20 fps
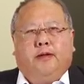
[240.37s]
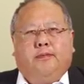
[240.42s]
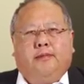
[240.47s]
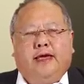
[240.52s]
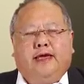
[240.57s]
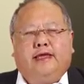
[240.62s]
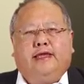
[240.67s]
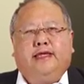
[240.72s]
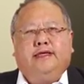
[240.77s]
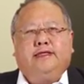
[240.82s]

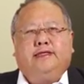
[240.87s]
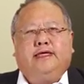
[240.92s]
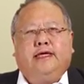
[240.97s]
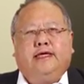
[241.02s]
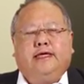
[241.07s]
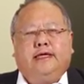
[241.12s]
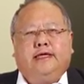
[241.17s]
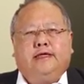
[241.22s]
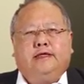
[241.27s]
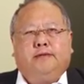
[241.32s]
make these
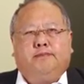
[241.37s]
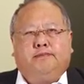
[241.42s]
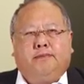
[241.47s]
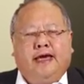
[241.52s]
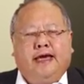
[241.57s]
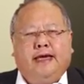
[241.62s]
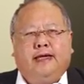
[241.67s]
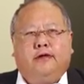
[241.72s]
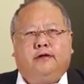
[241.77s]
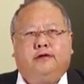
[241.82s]
data into
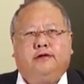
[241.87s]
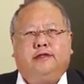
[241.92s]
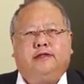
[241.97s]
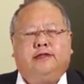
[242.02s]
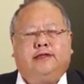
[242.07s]
panels,